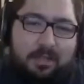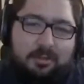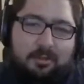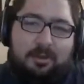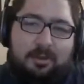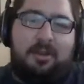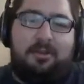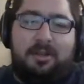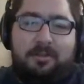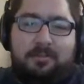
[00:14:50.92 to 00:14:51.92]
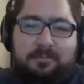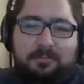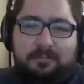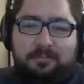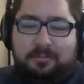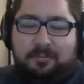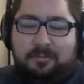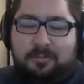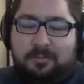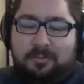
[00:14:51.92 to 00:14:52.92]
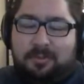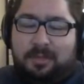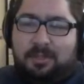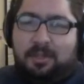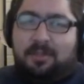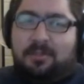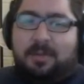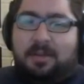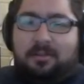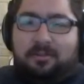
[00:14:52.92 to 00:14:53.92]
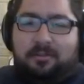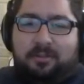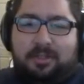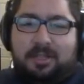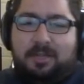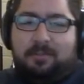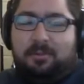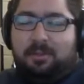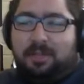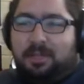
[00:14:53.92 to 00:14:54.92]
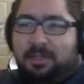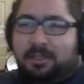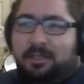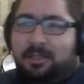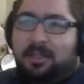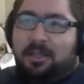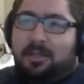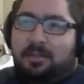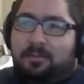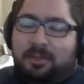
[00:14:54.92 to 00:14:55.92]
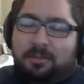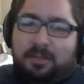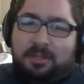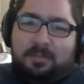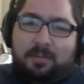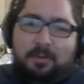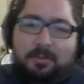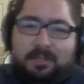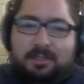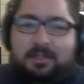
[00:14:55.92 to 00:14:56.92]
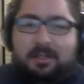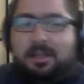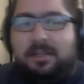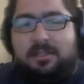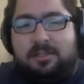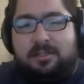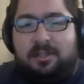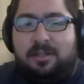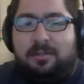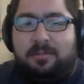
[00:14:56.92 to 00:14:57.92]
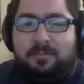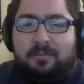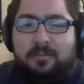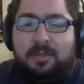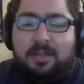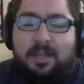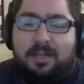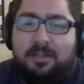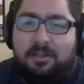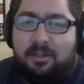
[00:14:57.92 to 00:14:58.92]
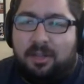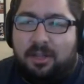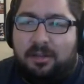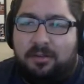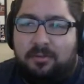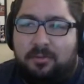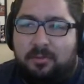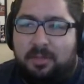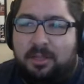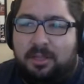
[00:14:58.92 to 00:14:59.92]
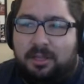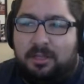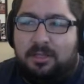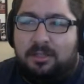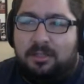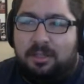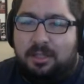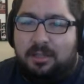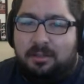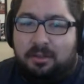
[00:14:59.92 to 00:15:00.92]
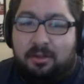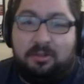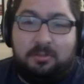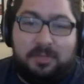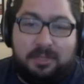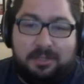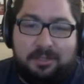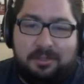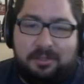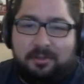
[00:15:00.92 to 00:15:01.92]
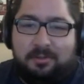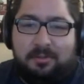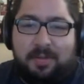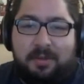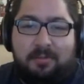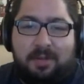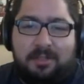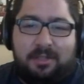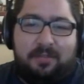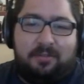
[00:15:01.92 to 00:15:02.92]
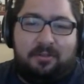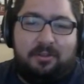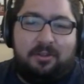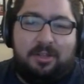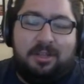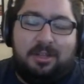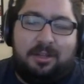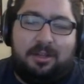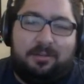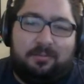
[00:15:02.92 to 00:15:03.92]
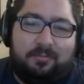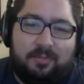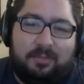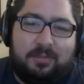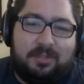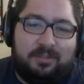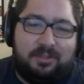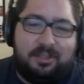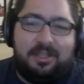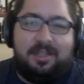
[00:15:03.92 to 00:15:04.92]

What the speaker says: so what about, let's talk about, for example, we're talking about small business clients. I deal a lot with larger business, so enterprise level. Specifically